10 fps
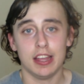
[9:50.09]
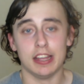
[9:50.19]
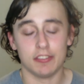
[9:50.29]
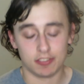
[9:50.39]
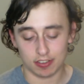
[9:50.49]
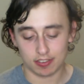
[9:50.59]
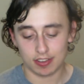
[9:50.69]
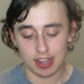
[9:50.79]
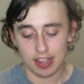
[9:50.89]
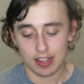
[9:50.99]
It's
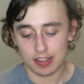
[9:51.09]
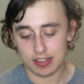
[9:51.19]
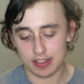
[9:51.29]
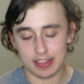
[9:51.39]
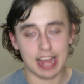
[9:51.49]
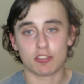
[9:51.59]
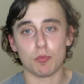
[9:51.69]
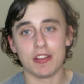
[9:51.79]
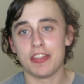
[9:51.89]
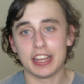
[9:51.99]
just
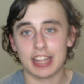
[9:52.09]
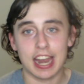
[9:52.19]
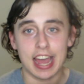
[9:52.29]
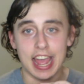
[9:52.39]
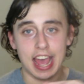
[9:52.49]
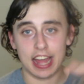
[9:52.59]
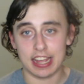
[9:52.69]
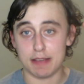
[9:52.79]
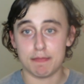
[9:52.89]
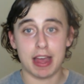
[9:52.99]
that's one thing that I
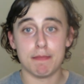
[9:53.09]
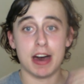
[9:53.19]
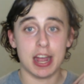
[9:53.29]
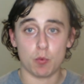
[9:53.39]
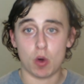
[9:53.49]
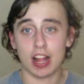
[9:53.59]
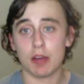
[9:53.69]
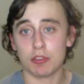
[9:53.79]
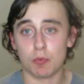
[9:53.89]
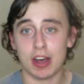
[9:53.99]
had in my mind while I
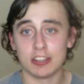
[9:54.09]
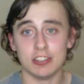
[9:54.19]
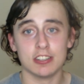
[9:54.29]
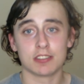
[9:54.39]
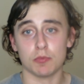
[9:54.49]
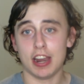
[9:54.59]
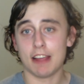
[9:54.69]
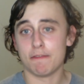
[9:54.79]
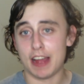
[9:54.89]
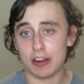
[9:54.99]
was watching this when
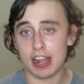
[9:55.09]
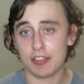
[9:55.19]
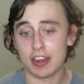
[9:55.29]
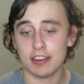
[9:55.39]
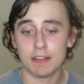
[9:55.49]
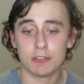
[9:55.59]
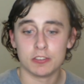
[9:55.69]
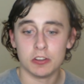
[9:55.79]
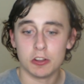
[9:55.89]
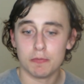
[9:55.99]
I found out that a different
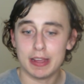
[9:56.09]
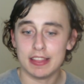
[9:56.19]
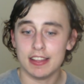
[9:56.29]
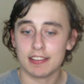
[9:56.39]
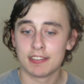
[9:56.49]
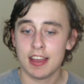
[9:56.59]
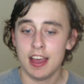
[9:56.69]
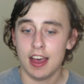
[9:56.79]
studio made this.